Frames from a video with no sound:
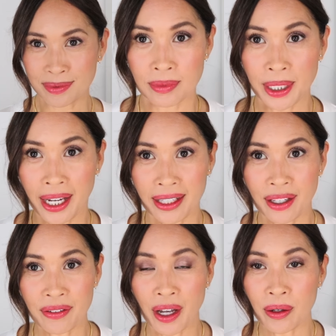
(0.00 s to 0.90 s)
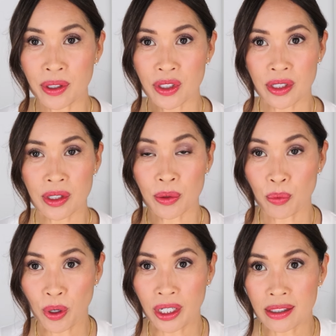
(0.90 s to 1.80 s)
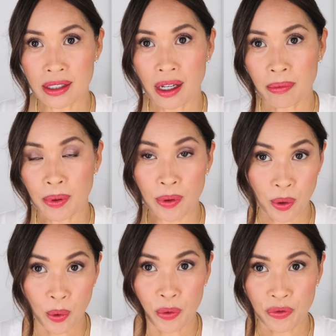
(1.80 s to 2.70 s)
But yeah, I love how it just brightens up the whole